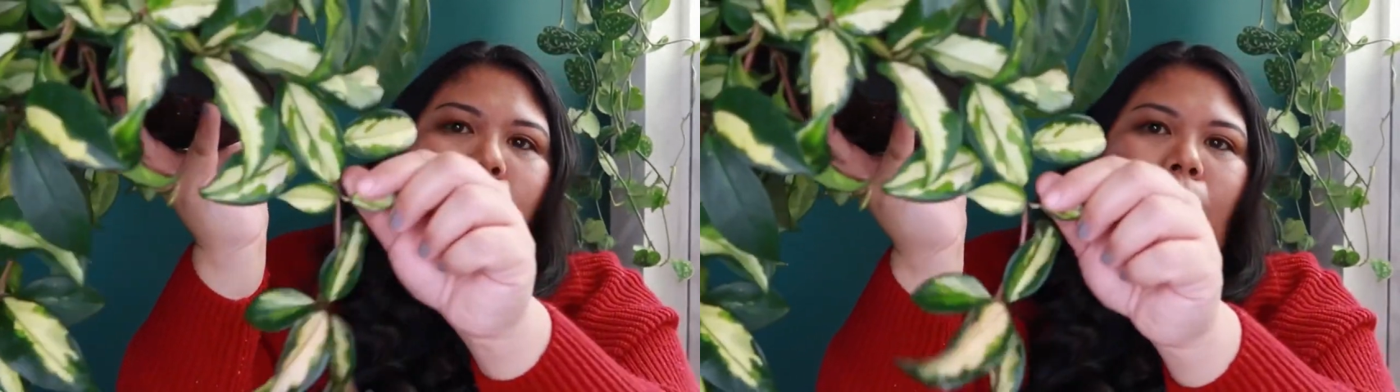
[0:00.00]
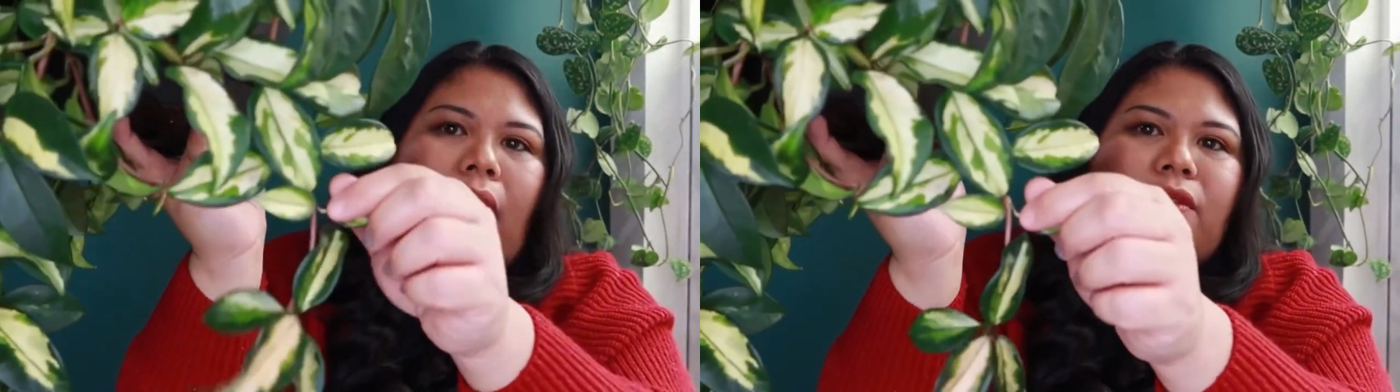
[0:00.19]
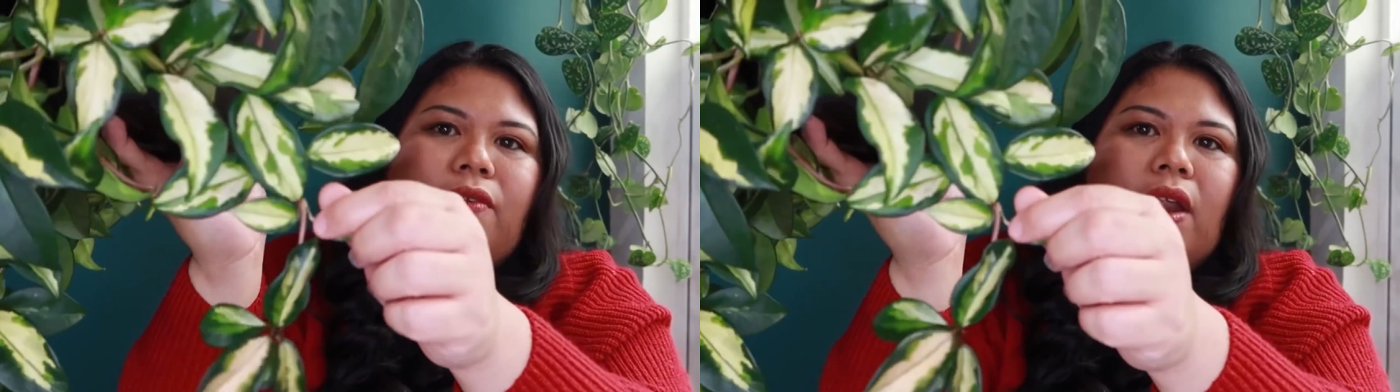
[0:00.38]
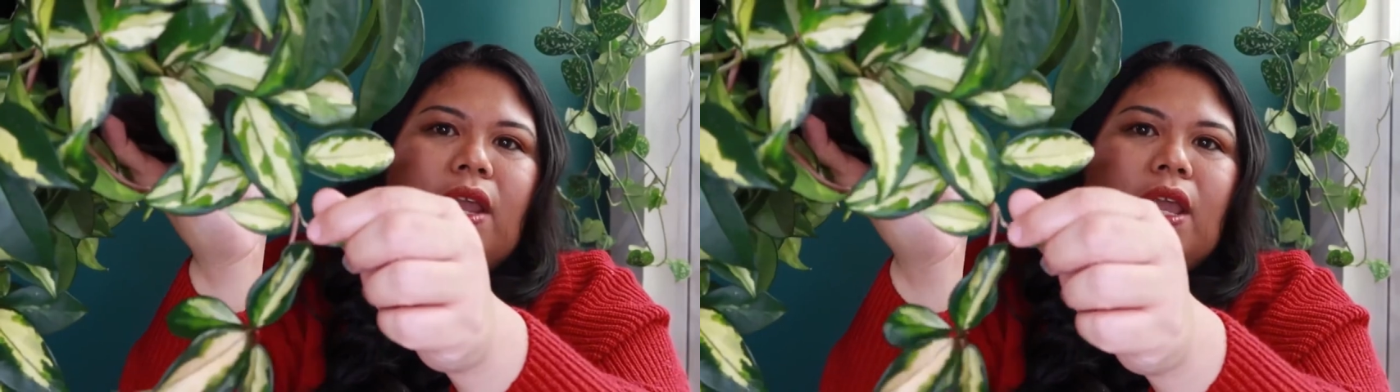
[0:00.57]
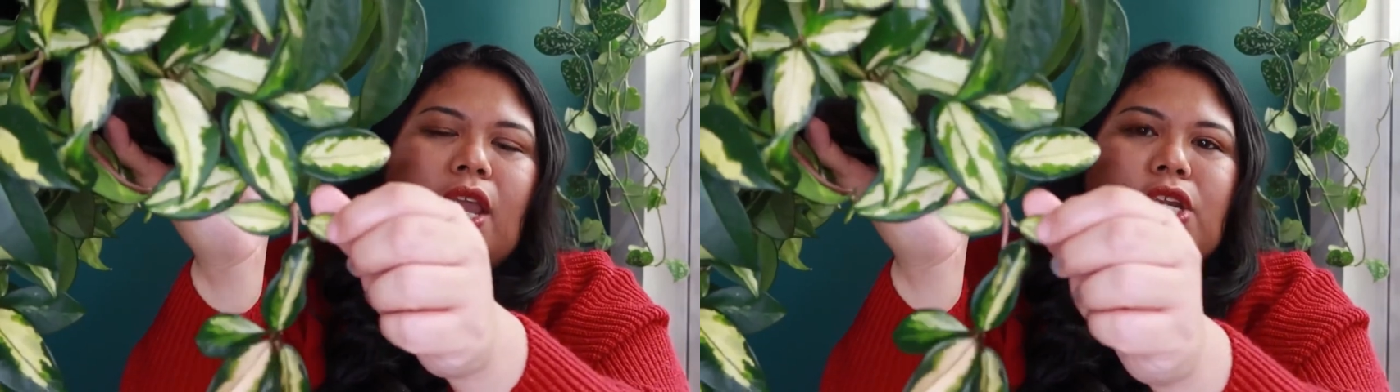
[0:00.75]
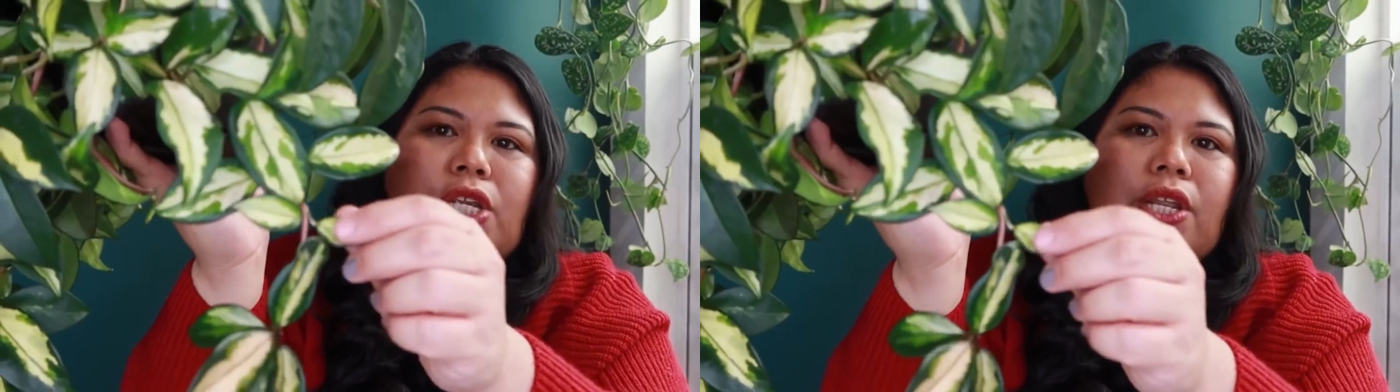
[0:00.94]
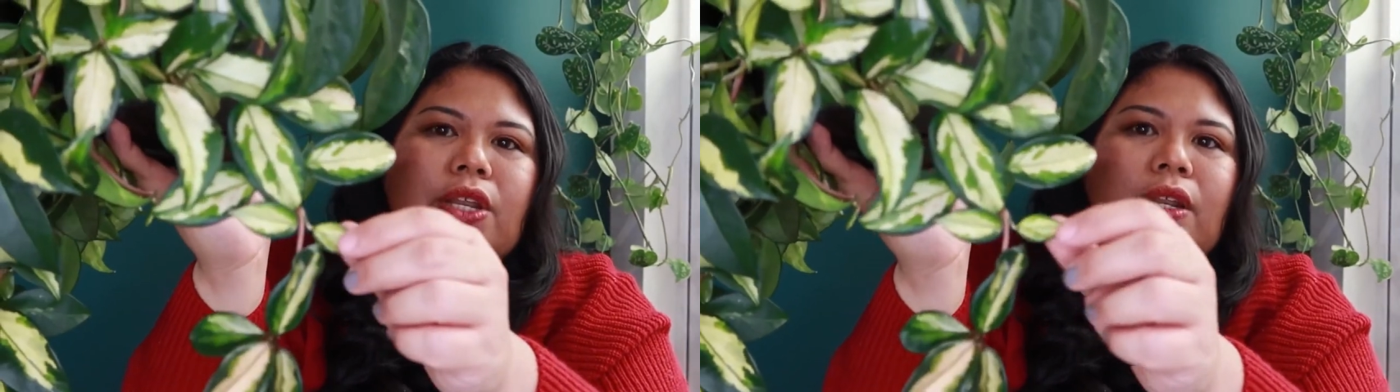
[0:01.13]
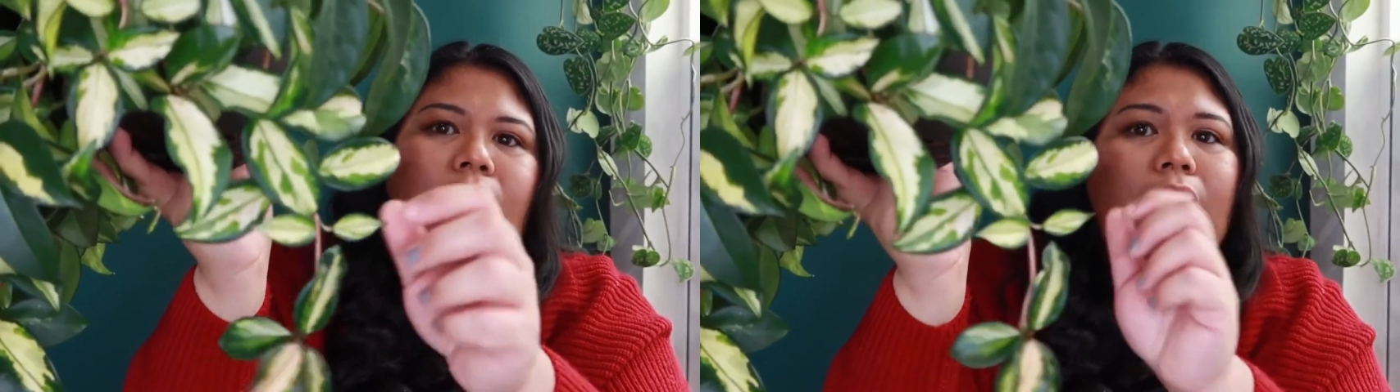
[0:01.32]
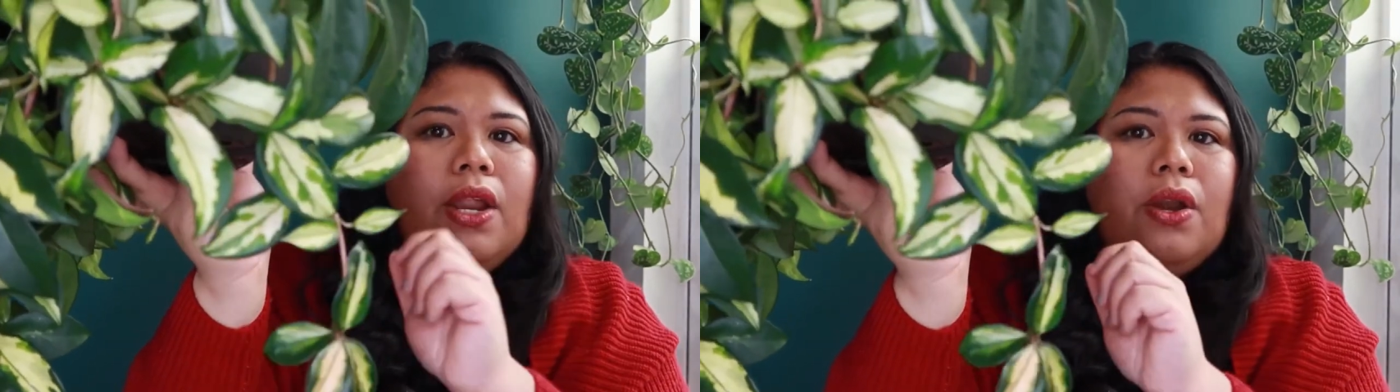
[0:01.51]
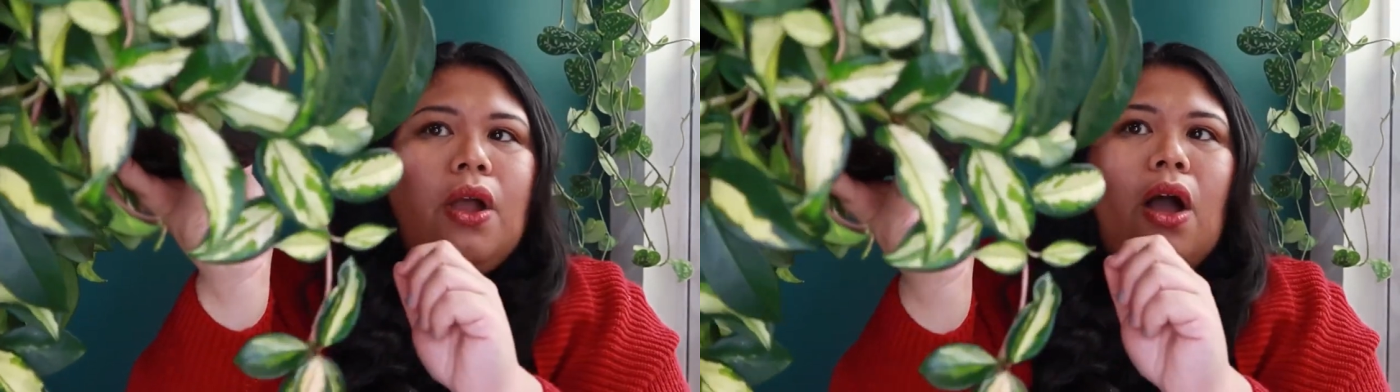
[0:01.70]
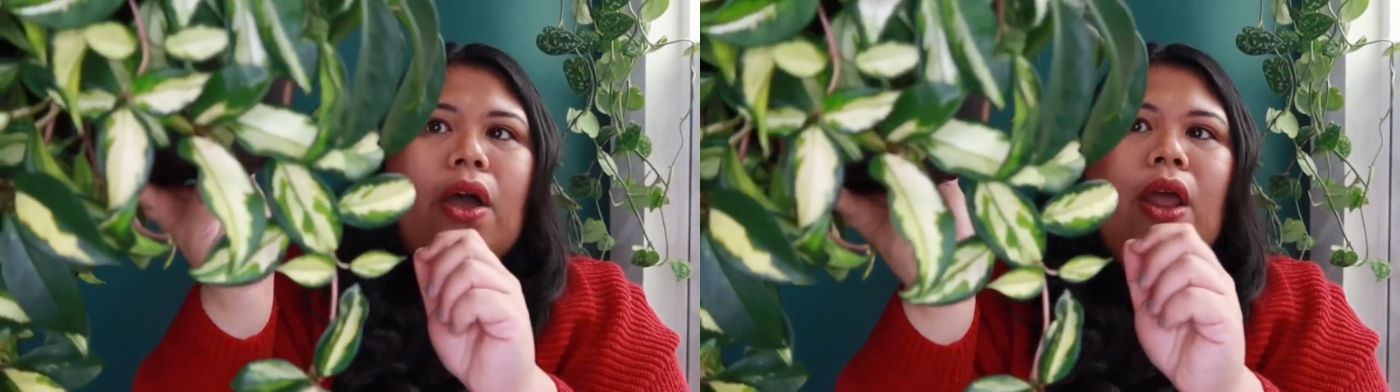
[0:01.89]
white variegation
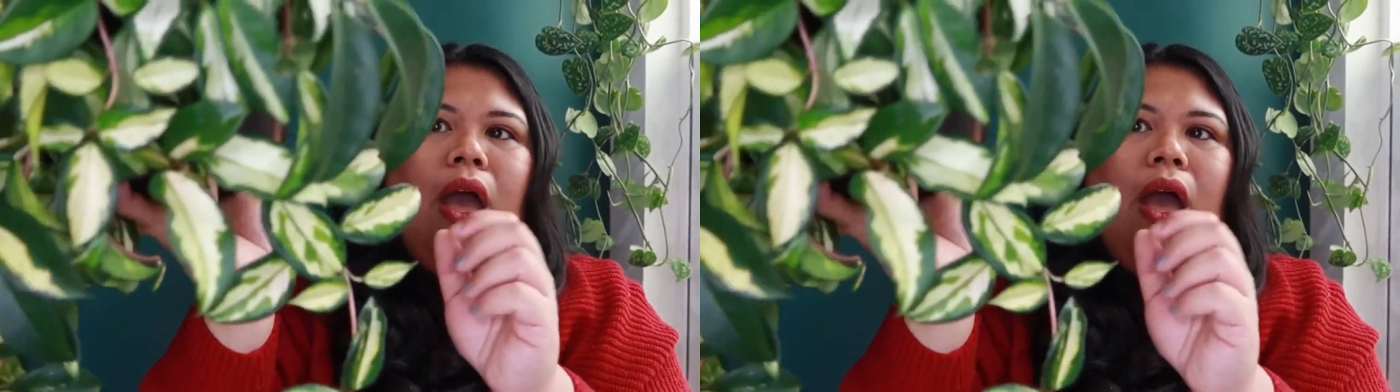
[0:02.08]
later on